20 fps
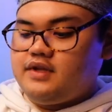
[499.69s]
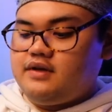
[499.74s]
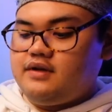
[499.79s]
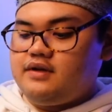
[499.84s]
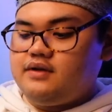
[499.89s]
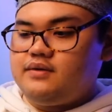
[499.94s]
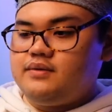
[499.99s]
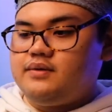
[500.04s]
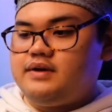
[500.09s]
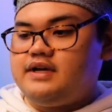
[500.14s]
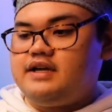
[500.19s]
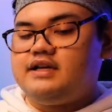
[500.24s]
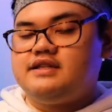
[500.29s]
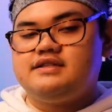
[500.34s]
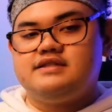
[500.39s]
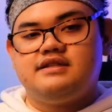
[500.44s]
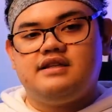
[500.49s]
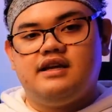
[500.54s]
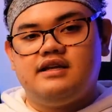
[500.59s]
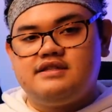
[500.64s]
you know,
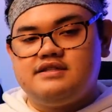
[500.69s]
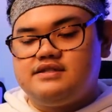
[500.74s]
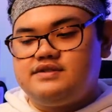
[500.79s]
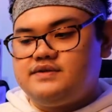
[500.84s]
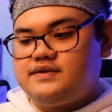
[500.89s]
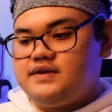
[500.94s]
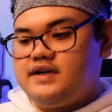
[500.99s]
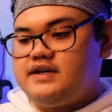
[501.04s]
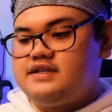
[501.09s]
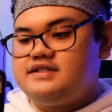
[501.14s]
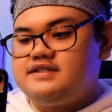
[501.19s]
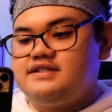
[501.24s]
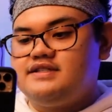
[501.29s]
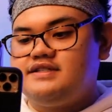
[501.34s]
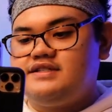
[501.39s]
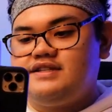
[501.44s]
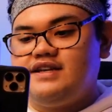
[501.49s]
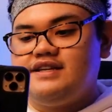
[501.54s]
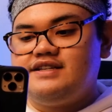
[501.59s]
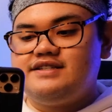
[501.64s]
it
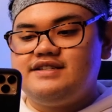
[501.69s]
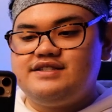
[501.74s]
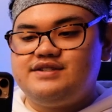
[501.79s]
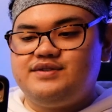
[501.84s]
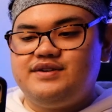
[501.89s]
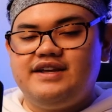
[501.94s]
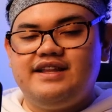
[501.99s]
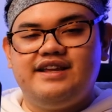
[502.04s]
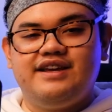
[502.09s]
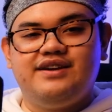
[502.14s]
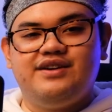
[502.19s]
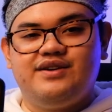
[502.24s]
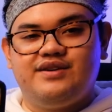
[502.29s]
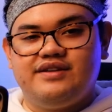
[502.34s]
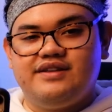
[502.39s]
just really